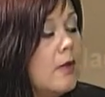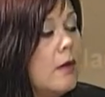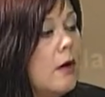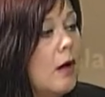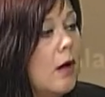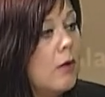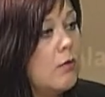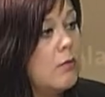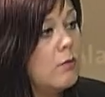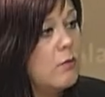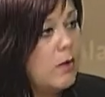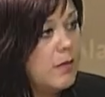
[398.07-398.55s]

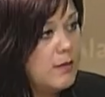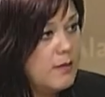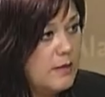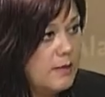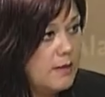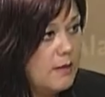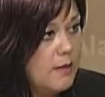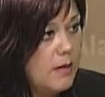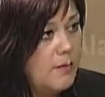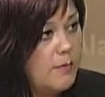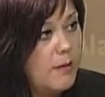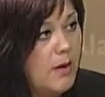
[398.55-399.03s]
Our
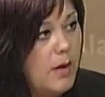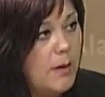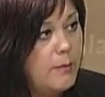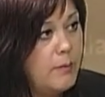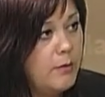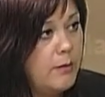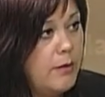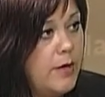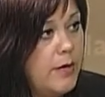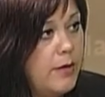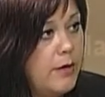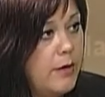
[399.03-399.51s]
one-stop
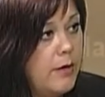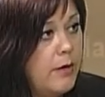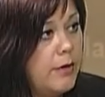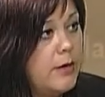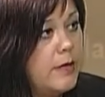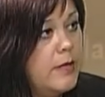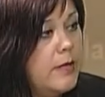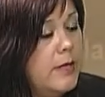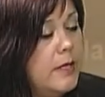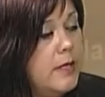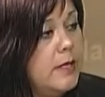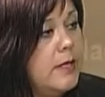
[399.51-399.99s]
operator
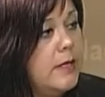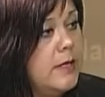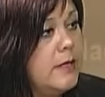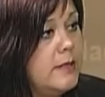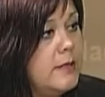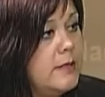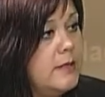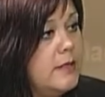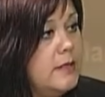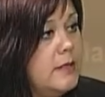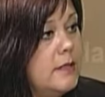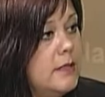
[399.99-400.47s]

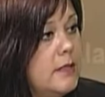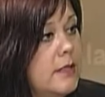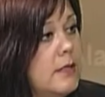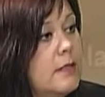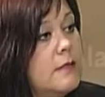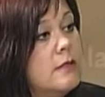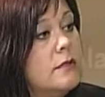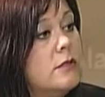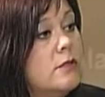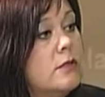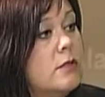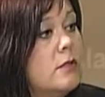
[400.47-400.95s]
is the
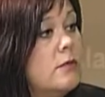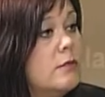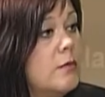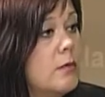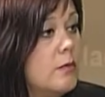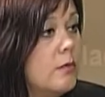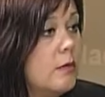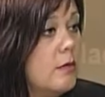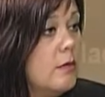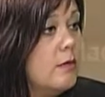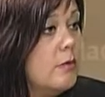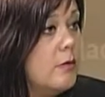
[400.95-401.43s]
Institute for
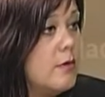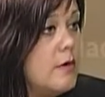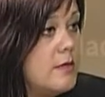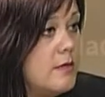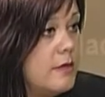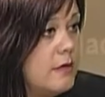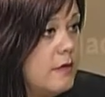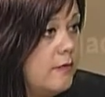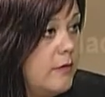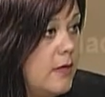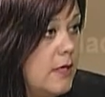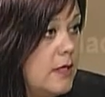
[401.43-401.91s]
Workforce
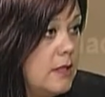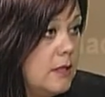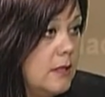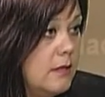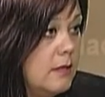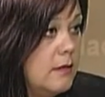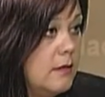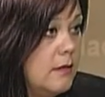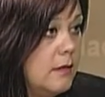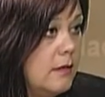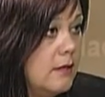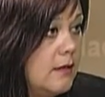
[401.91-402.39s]

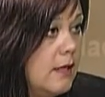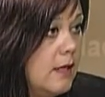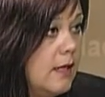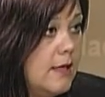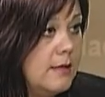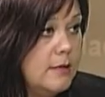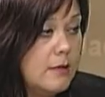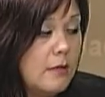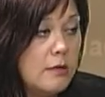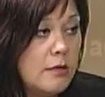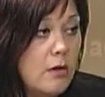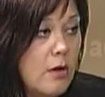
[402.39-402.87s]
Innovation that
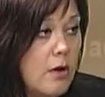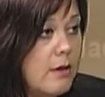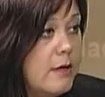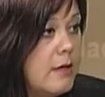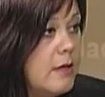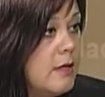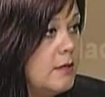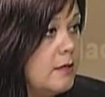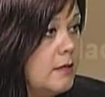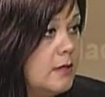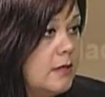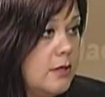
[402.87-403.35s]
has a long
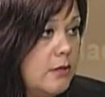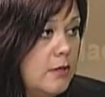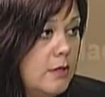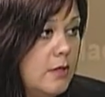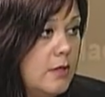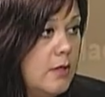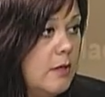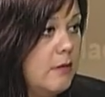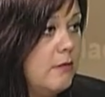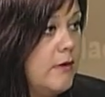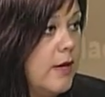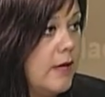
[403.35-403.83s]

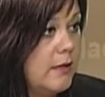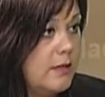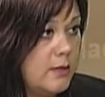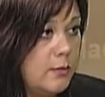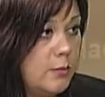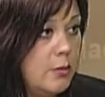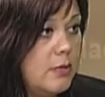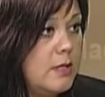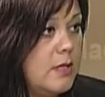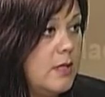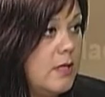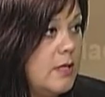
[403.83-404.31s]
history of
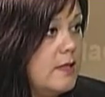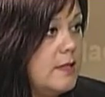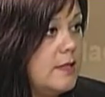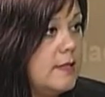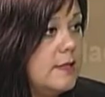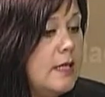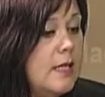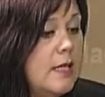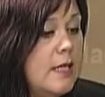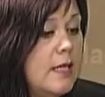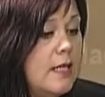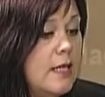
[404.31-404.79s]

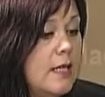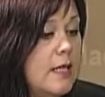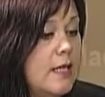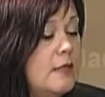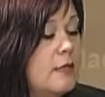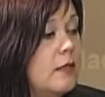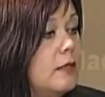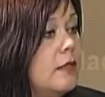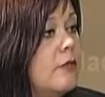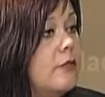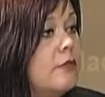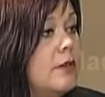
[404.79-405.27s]
expertise in
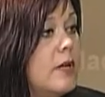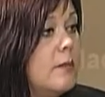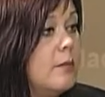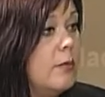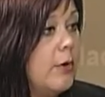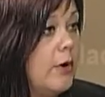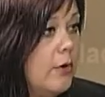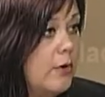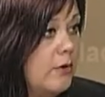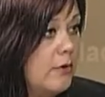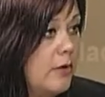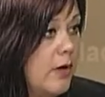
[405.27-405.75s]
delivering
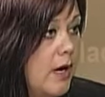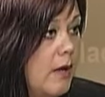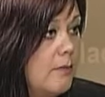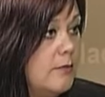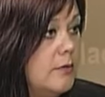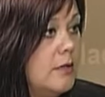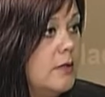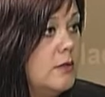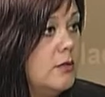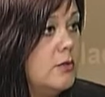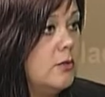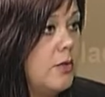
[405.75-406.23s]

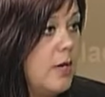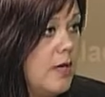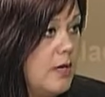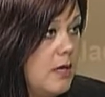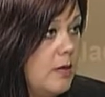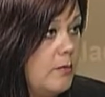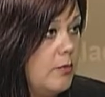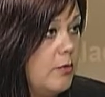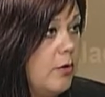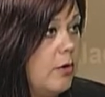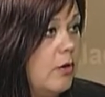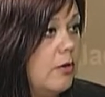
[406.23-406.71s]
programs,
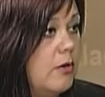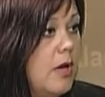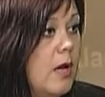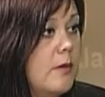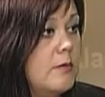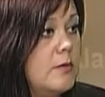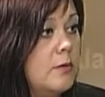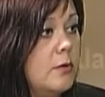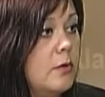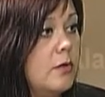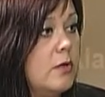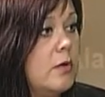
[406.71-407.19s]
training
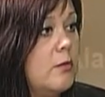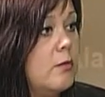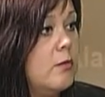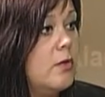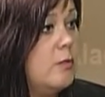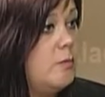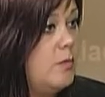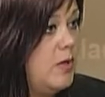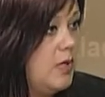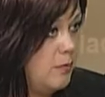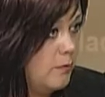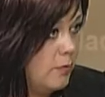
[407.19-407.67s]
programs, working
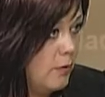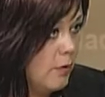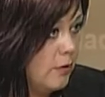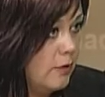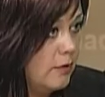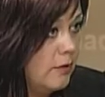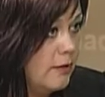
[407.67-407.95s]
with people.